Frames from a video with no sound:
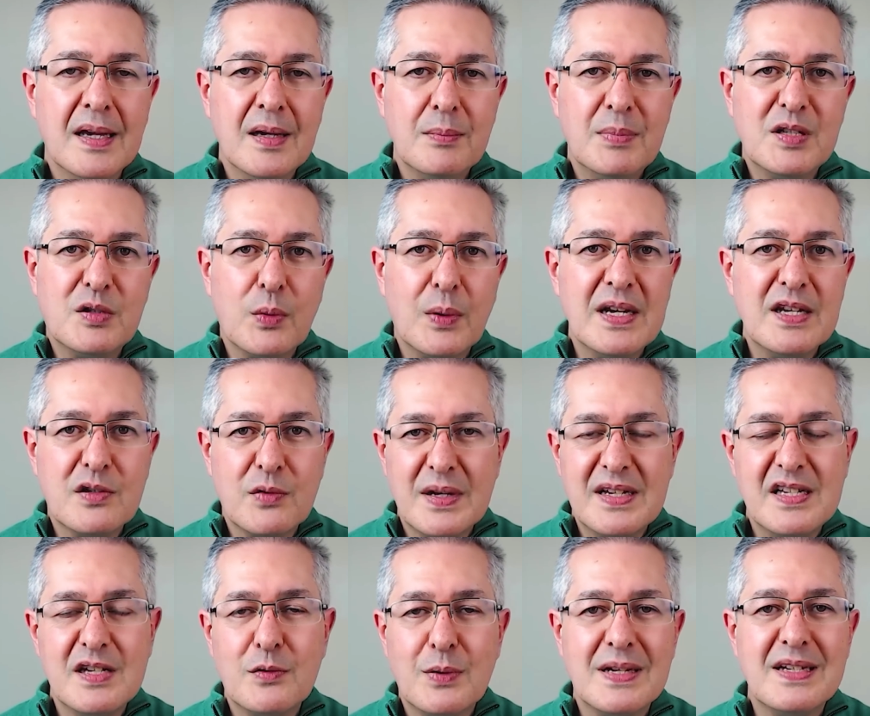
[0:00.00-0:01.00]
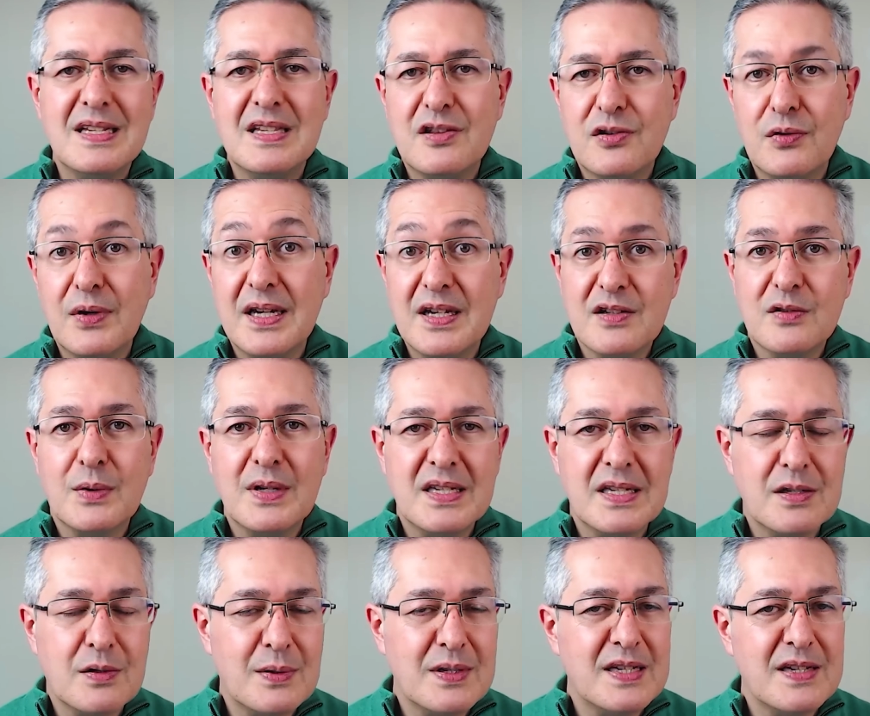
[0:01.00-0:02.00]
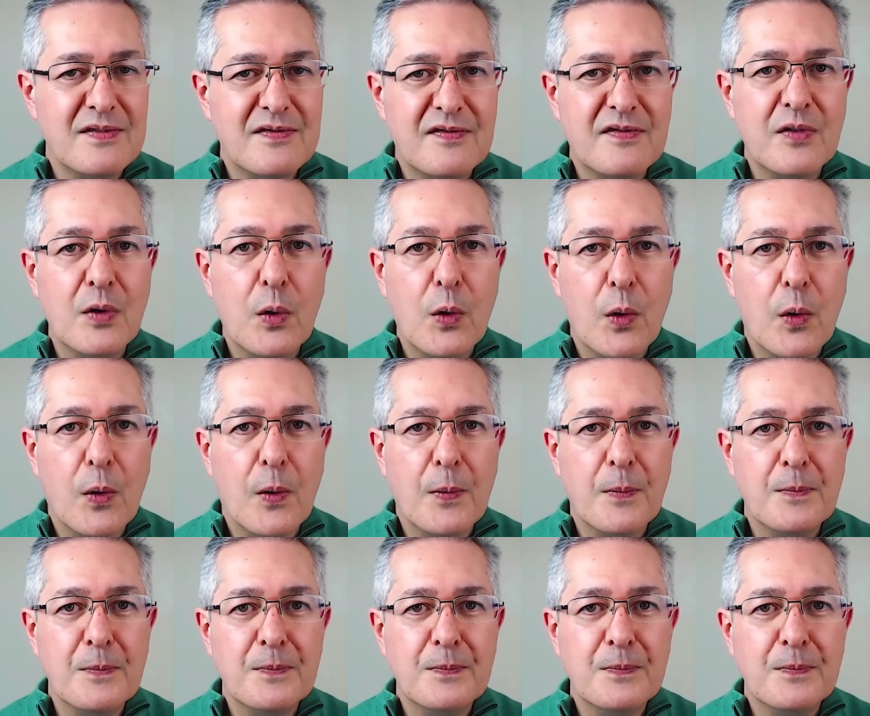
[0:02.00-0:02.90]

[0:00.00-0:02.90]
between 2023 and 2024.